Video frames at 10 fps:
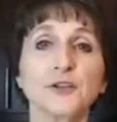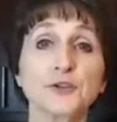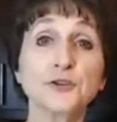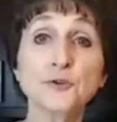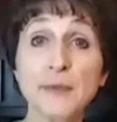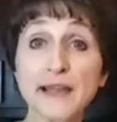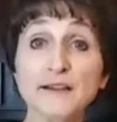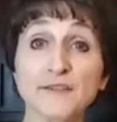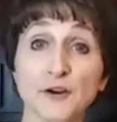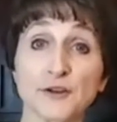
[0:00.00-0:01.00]
You may
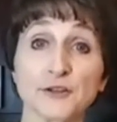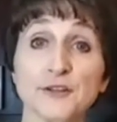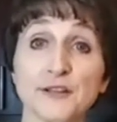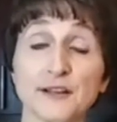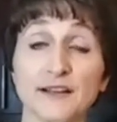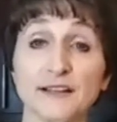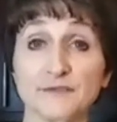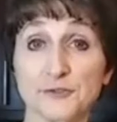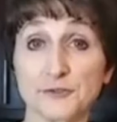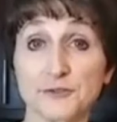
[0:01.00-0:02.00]
have heard,
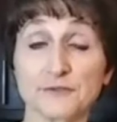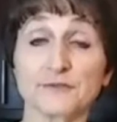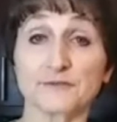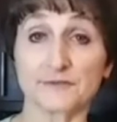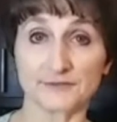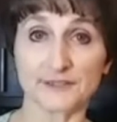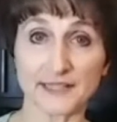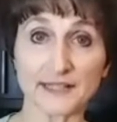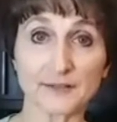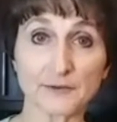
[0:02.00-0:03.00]
if you're
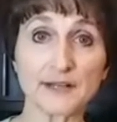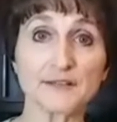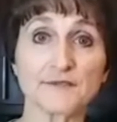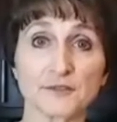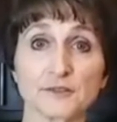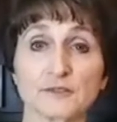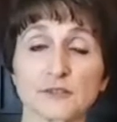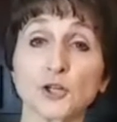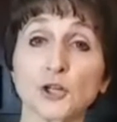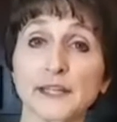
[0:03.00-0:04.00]
getting ready
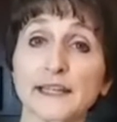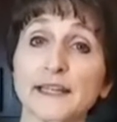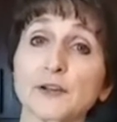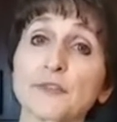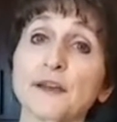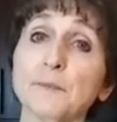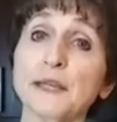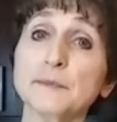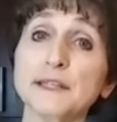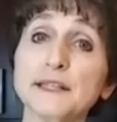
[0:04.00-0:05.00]
for cooking here, that
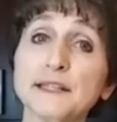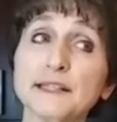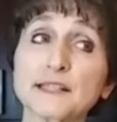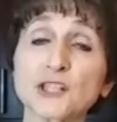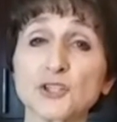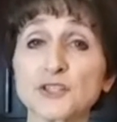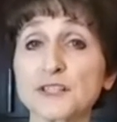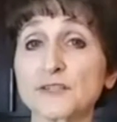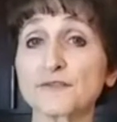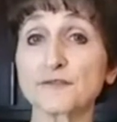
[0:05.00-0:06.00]
maybe it's
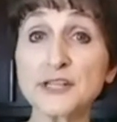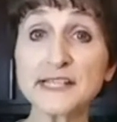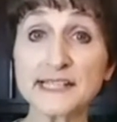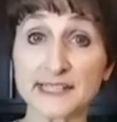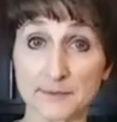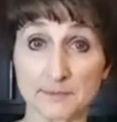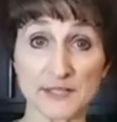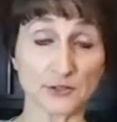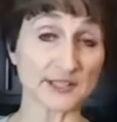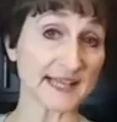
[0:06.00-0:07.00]
good to freeze some
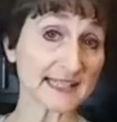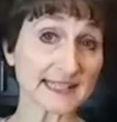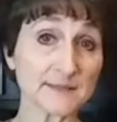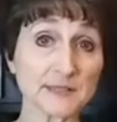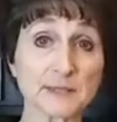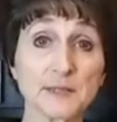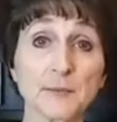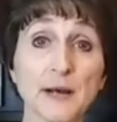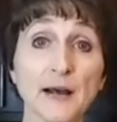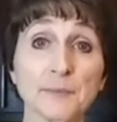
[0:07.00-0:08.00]
meals. That seems to be
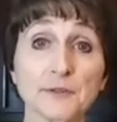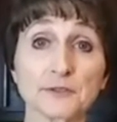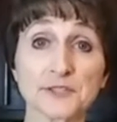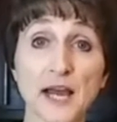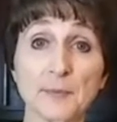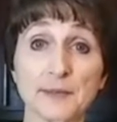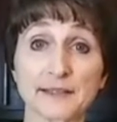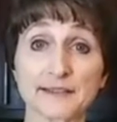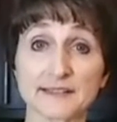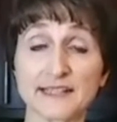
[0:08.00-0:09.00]
a popular
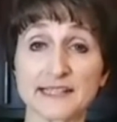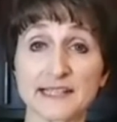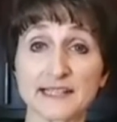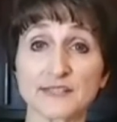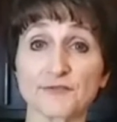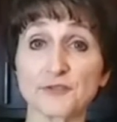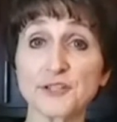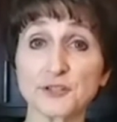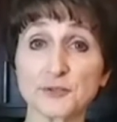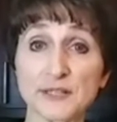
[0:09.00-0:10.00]
topic these days,
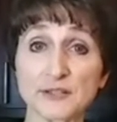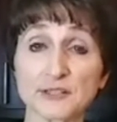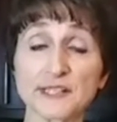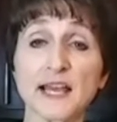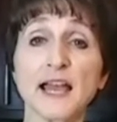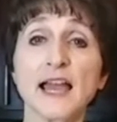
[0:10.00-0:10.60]
freezer meals.